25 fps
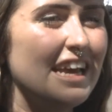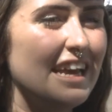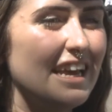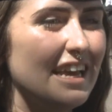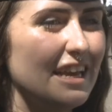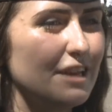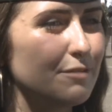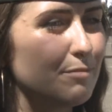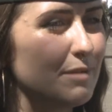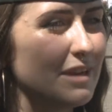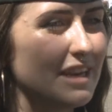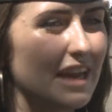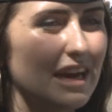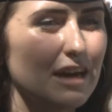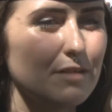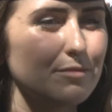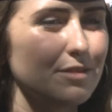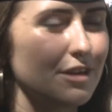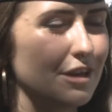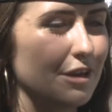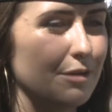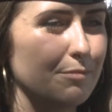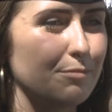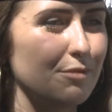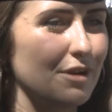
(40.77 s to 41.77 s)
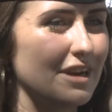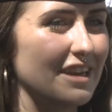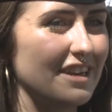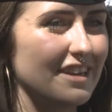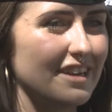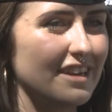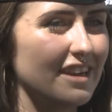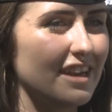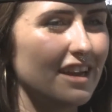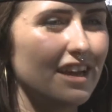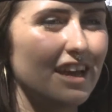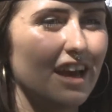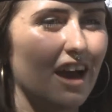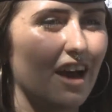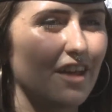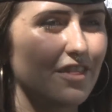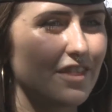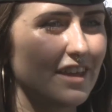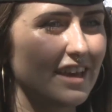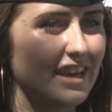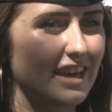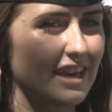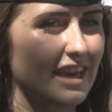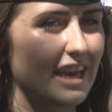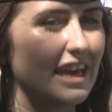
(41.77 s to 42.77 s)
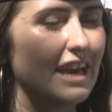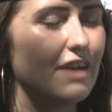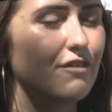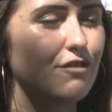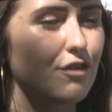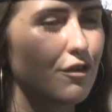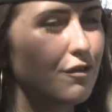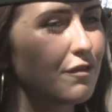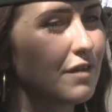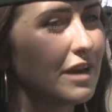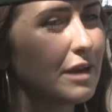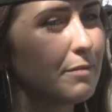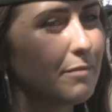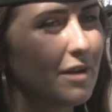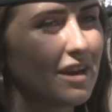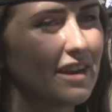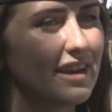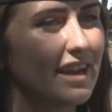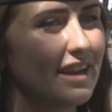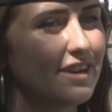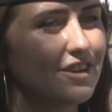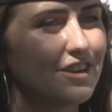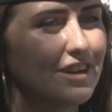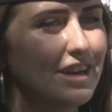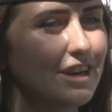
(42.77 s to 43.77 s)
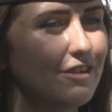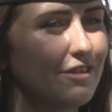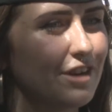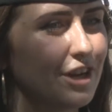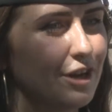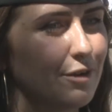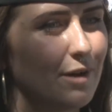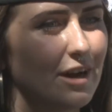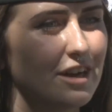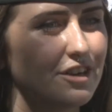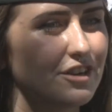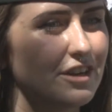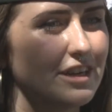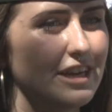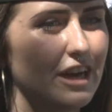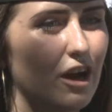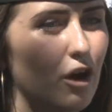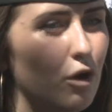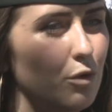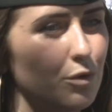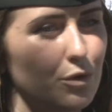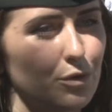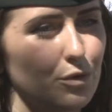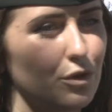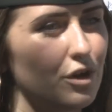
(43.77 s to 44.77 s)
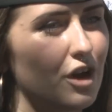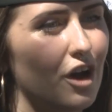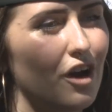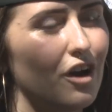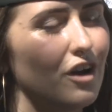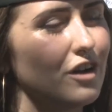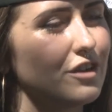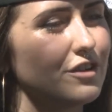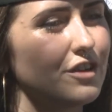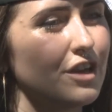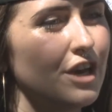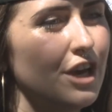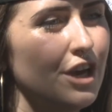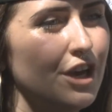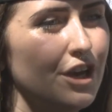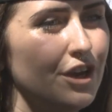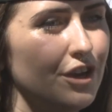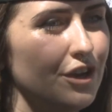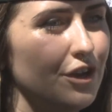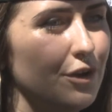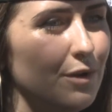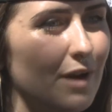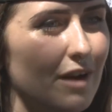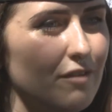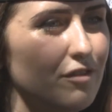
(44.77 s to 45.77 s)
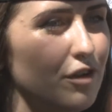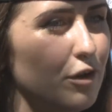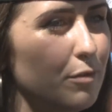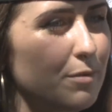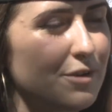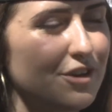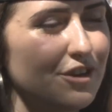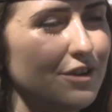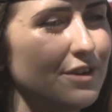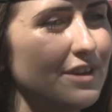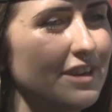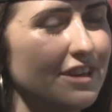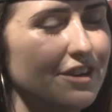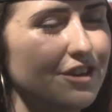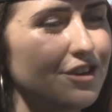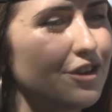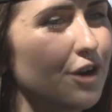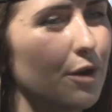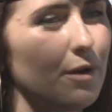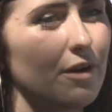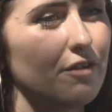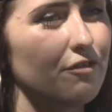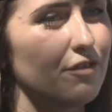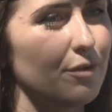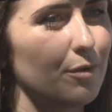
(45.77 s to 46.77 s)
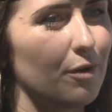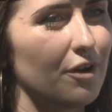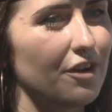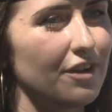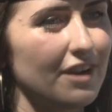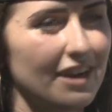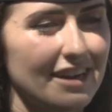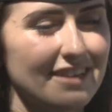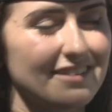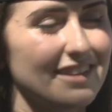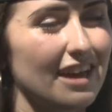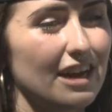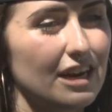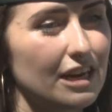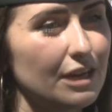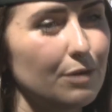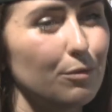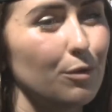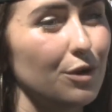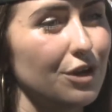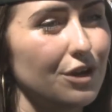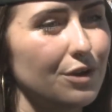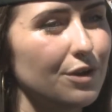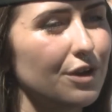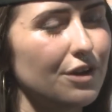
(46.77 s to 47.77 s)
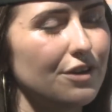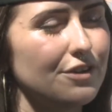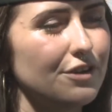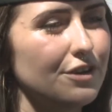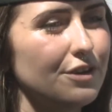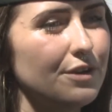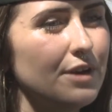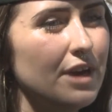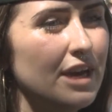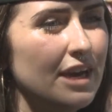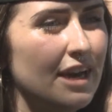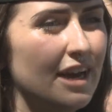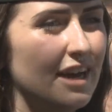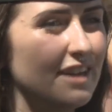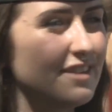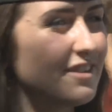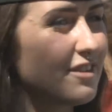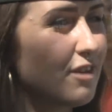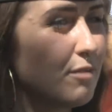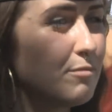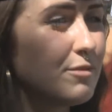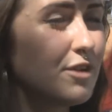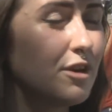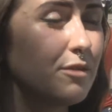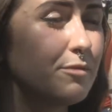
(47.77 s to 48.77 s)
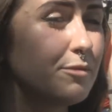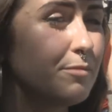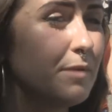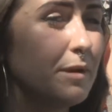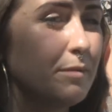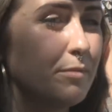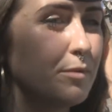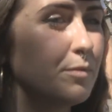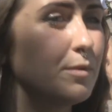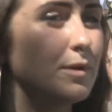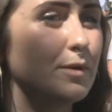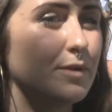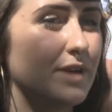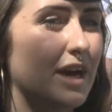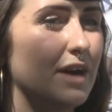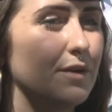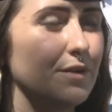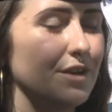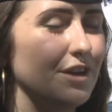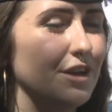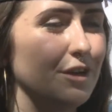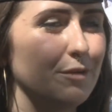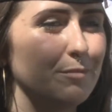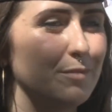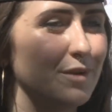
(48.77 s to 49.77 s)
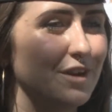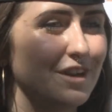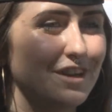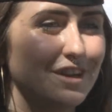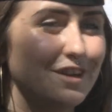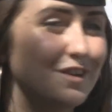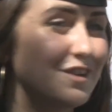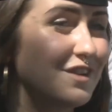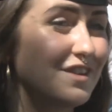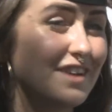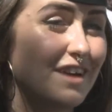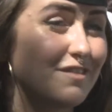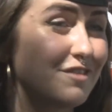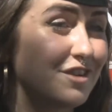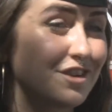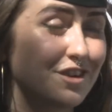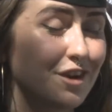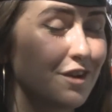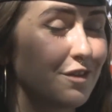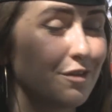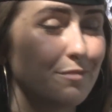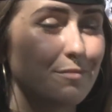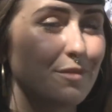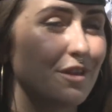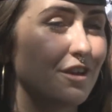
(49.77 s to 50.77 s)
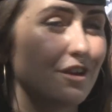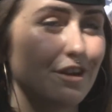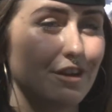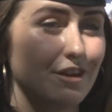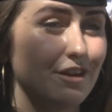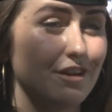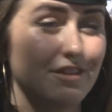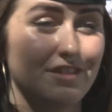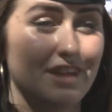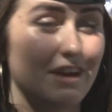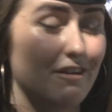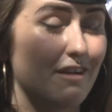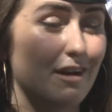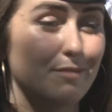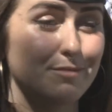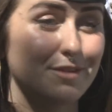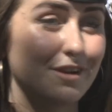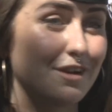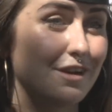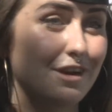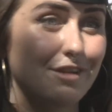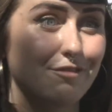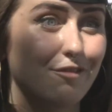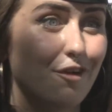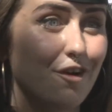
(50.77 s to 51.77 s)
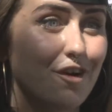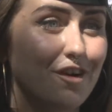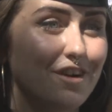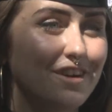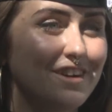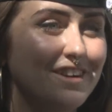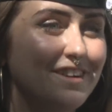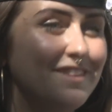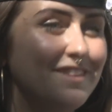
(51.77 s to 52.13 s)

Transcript: It's been absolutely brilliant. I think if you're a female in engineering, you actually hold all the cards. You have the opportunity to show everyone exactly what you can do, and sometimes people will doubt you, but you just have to show them that they're absolutely wrong.